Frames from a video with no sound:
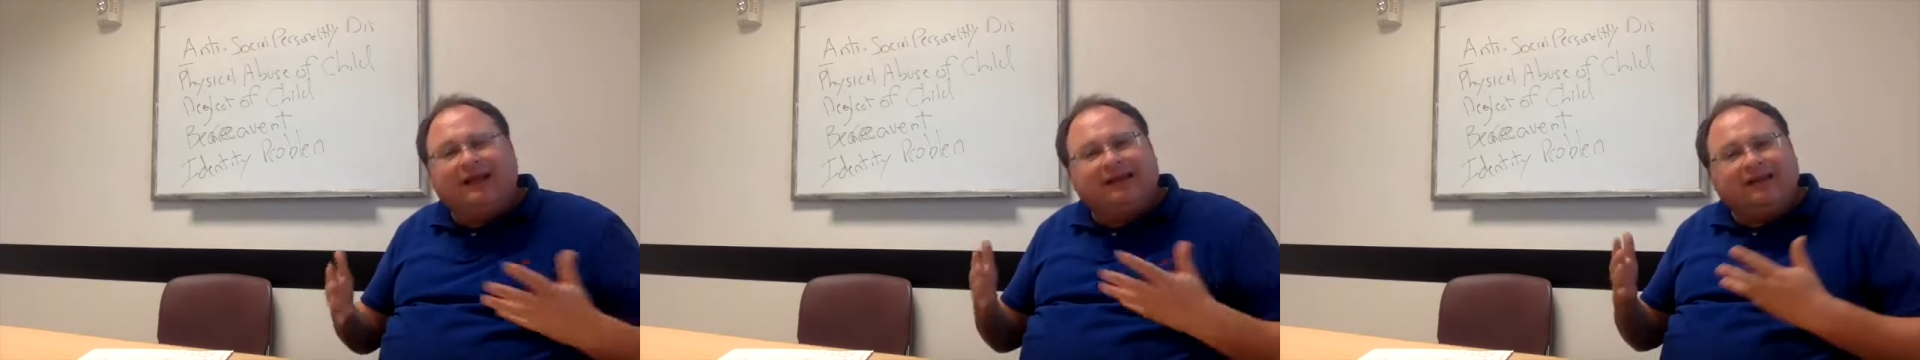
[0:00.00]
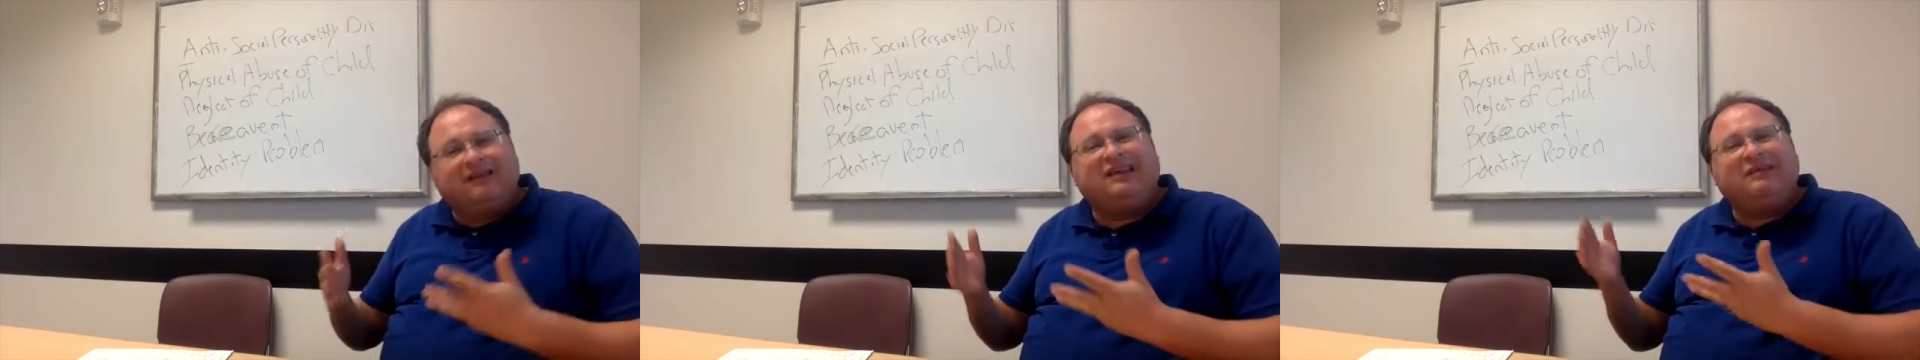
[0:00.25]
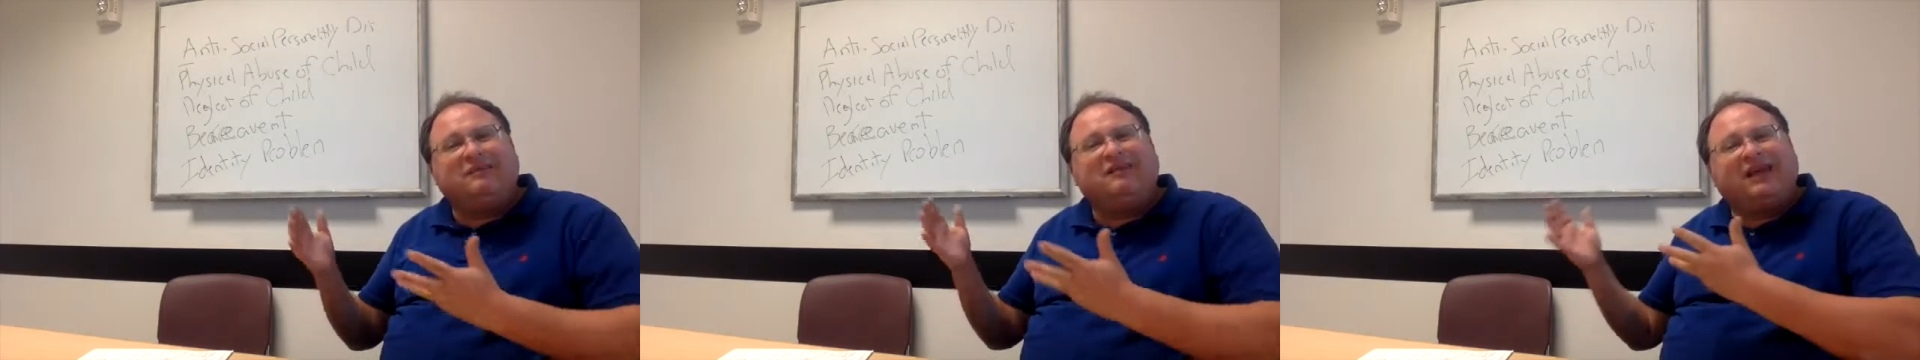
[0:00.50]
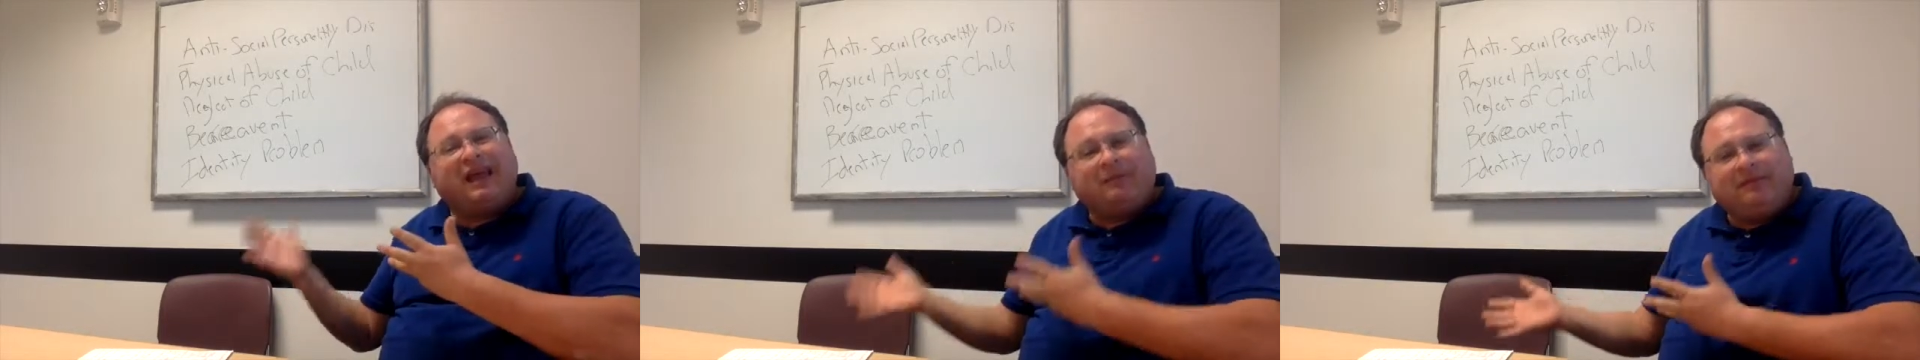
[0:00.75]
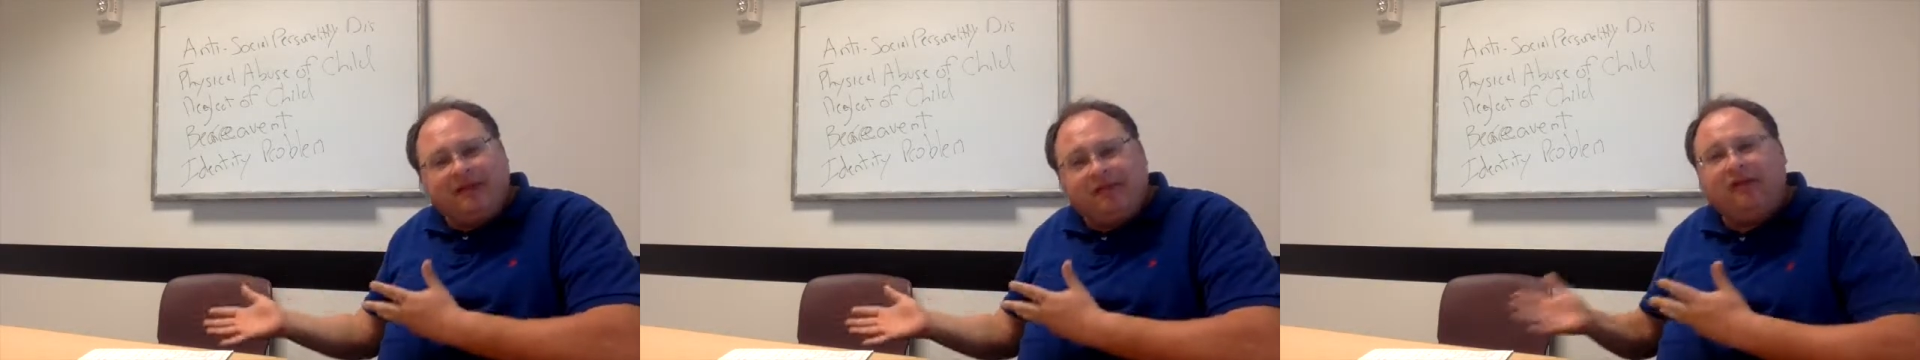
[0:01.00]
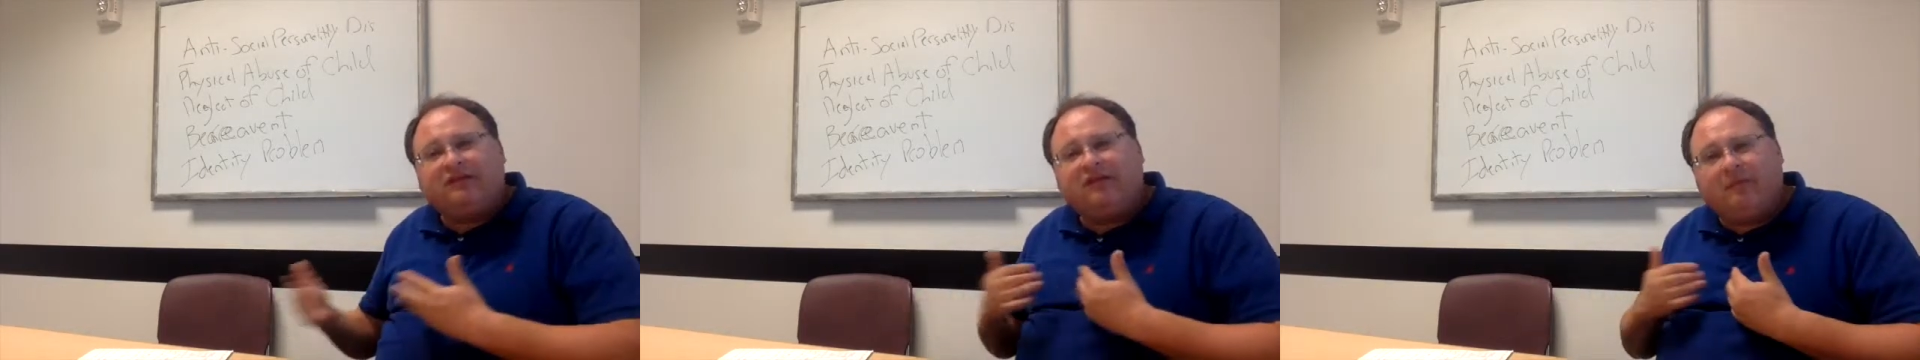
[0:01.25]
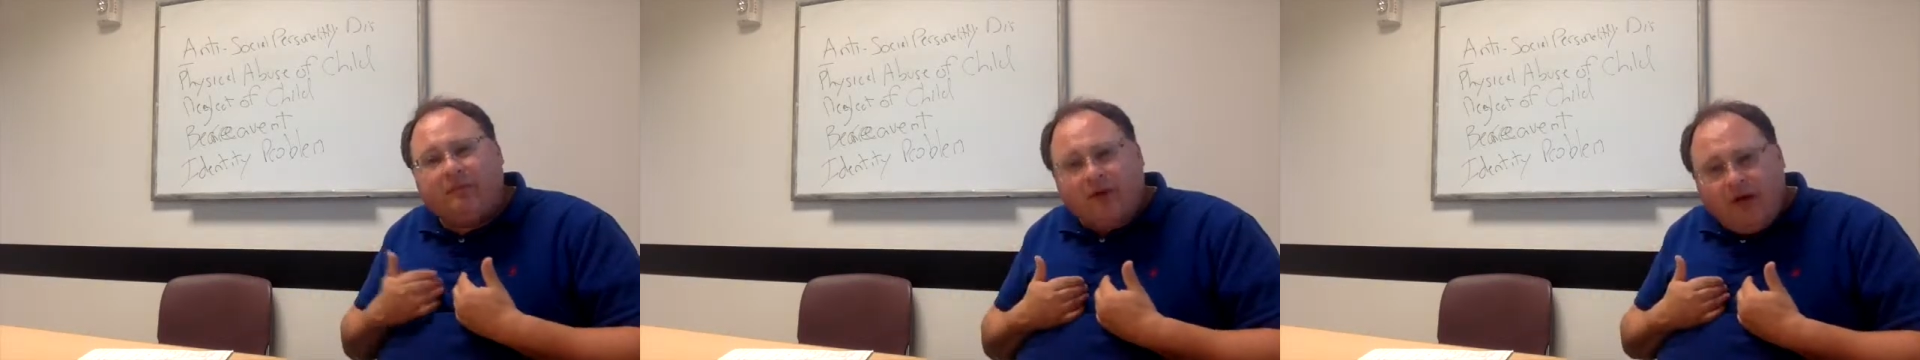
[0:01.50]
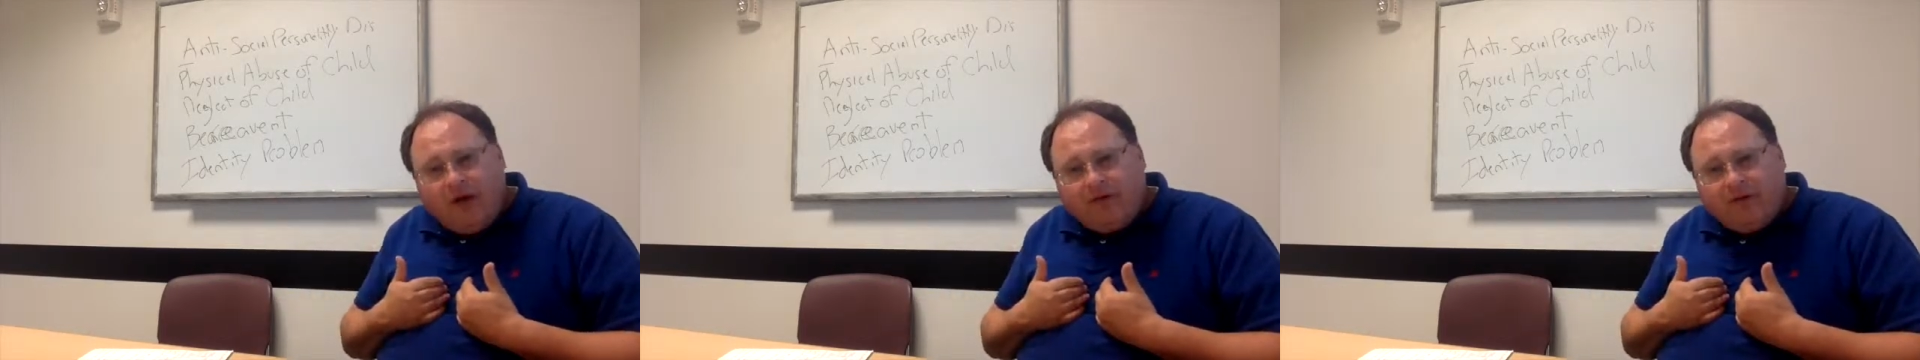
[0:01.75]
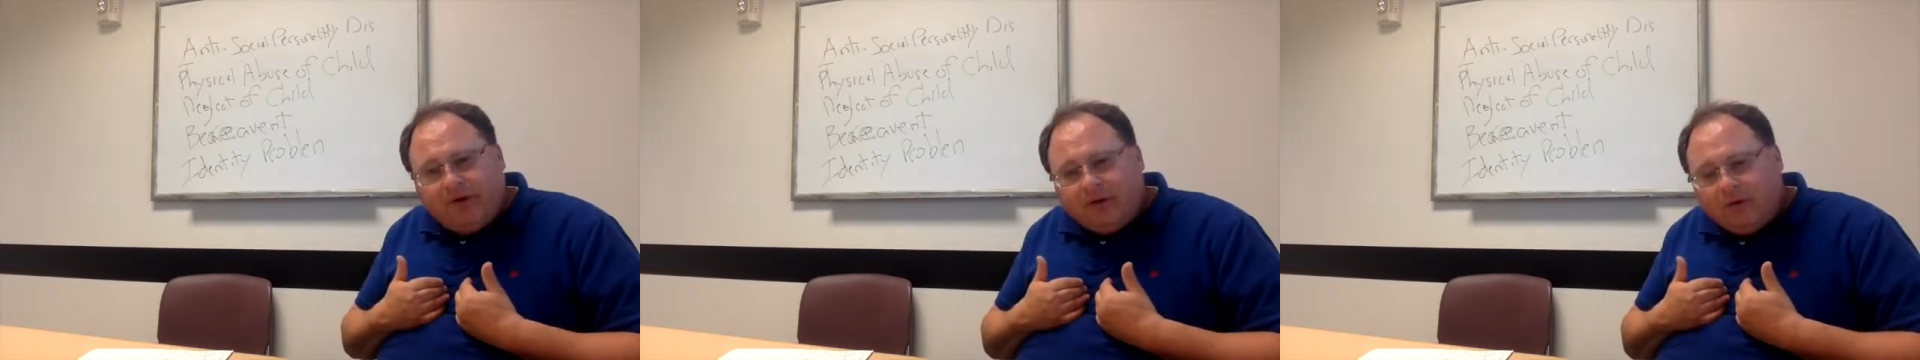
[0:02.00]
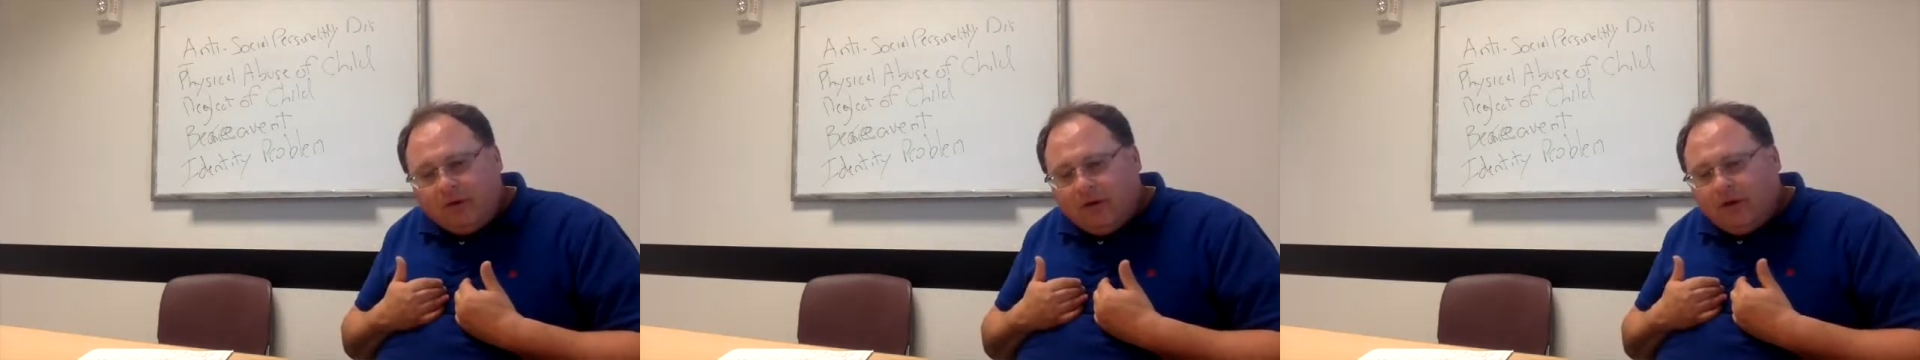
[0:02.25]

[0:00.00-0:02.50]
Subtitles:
then to see them in captivity is going to bother you.